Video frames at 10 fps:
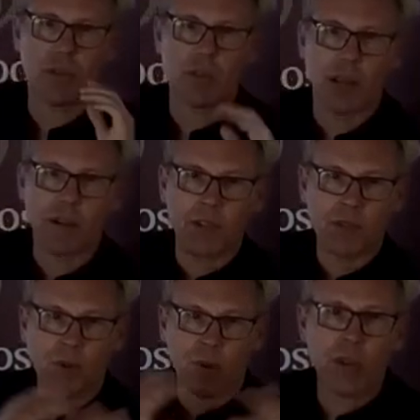your life,
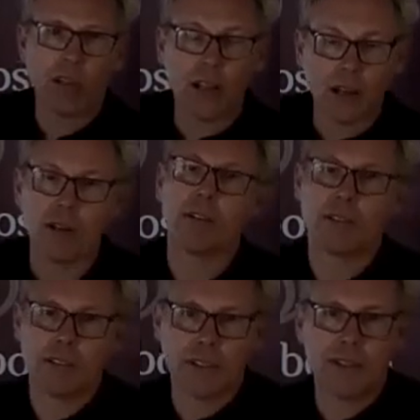there's more than an hour
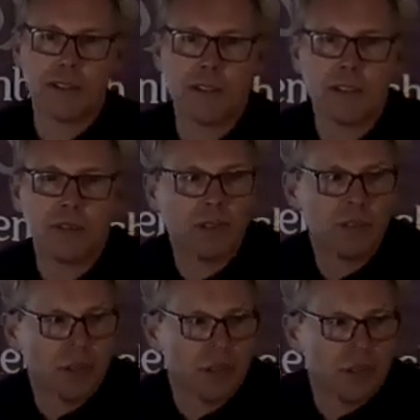of C C T V
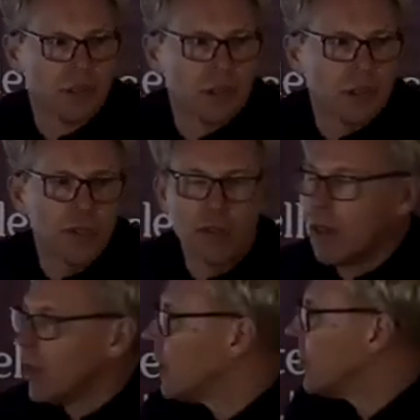footage
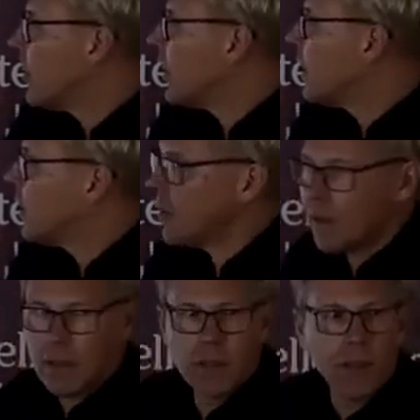relating to this
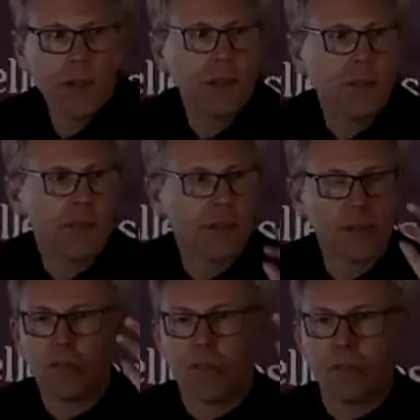incident,
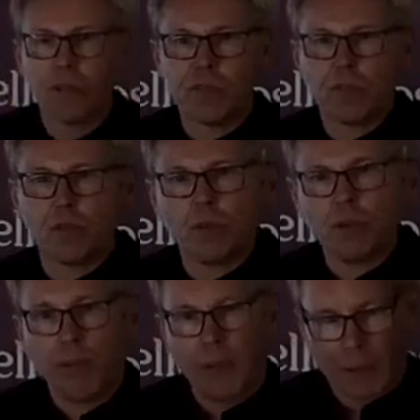starting from
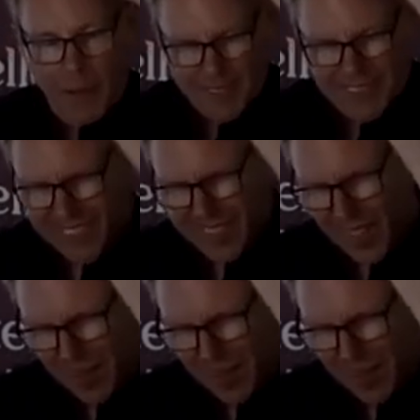before this young